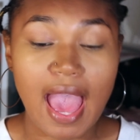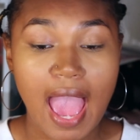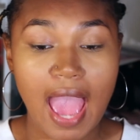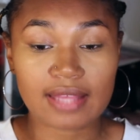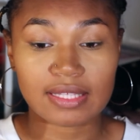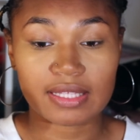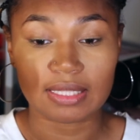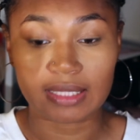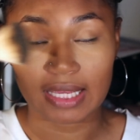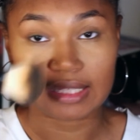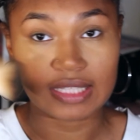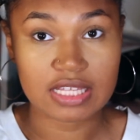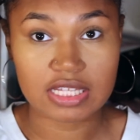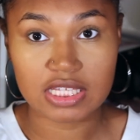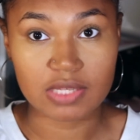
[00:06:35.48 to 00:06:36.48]
And then
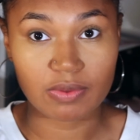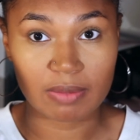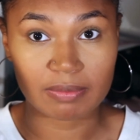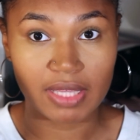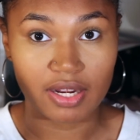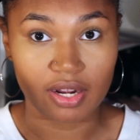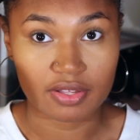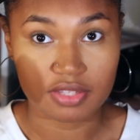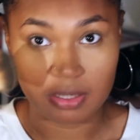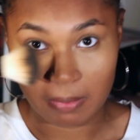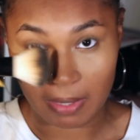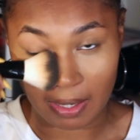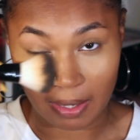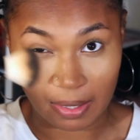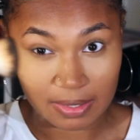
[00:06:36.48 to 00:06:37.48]
lightly sweep that under
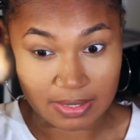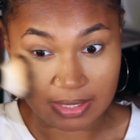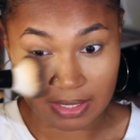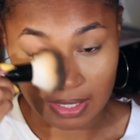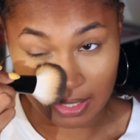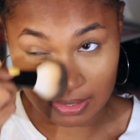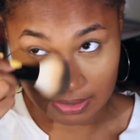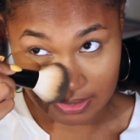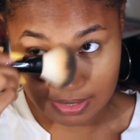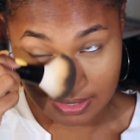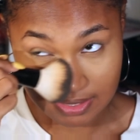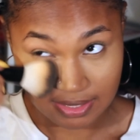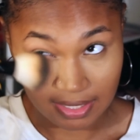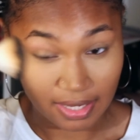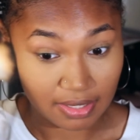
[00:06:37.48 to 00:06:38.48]
my eye to kind of
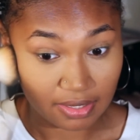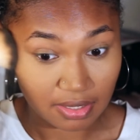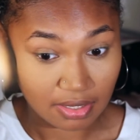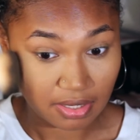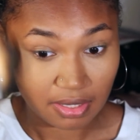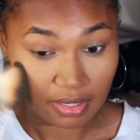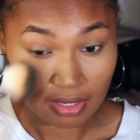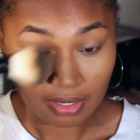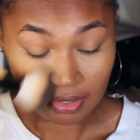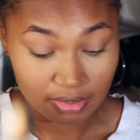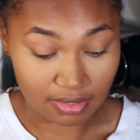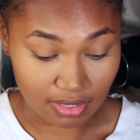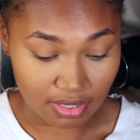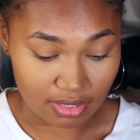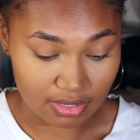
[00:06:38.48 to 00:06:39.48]
set
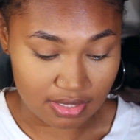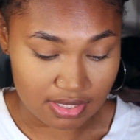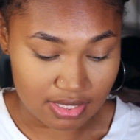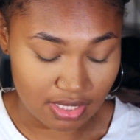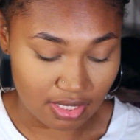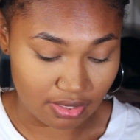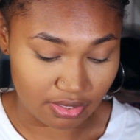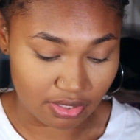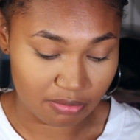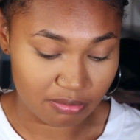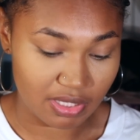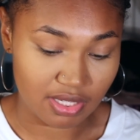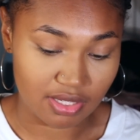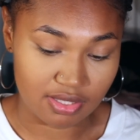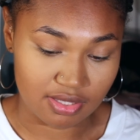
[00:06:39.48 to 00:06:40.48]
the concealer,
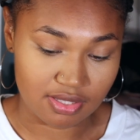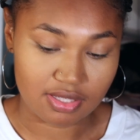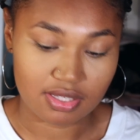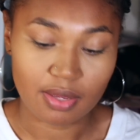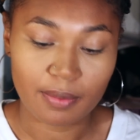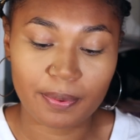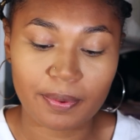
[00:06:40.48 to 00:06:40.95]
because